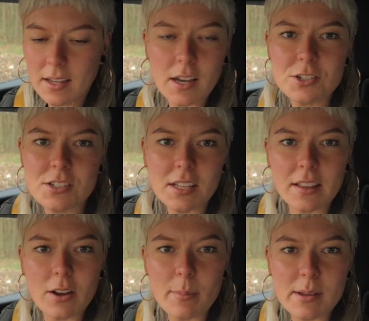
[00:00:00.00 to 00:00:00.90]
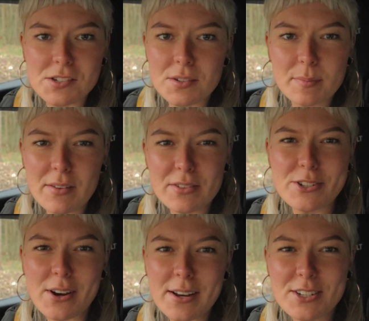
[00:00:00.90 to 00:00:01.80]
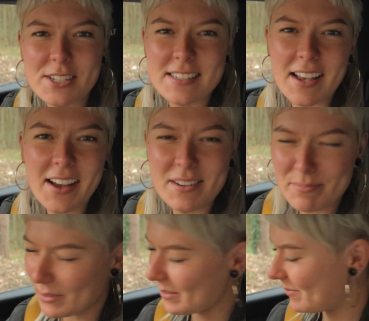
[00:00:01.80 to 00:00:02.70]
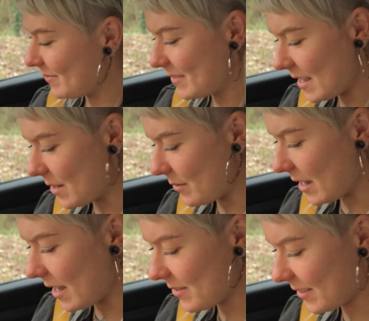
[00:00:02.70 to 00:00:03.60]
Yeah, I just think they're a bit of a strange design, but here we go.